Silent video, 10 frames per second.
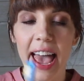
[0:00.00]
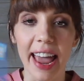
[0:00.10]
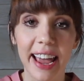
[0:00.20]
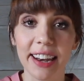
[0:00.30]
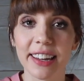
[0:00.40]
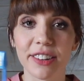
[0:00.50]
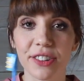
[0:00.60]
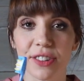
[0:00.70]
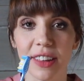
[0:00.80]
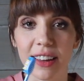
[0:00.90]
and it
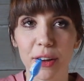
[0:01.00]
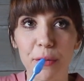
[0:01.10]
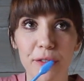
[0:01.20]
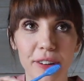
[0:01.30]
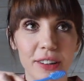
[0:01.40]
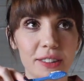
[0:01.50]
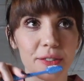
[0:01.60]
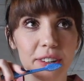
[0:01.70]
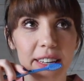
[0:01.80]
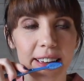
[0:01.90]
just like feels
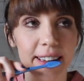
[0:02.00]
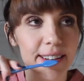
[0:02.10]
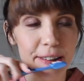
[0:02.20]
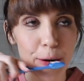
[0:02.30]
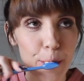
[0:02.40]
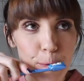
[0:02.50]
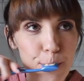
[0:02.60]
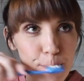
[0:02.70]
really good. So